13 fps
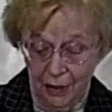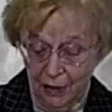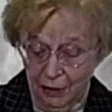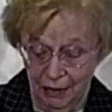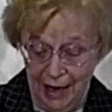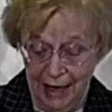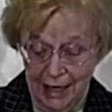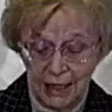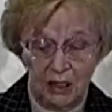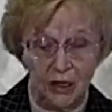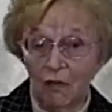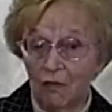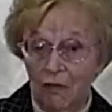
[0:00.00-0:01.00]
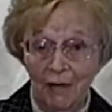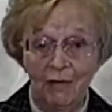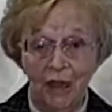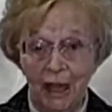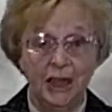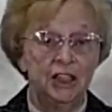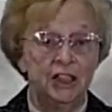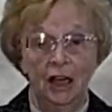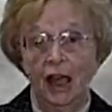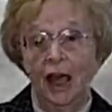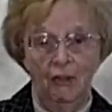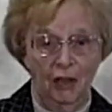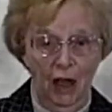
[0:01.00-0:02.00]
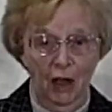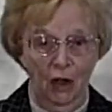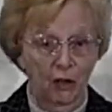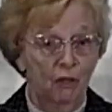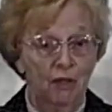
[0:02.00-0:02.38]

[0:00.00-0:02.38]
the greatest revelation of all,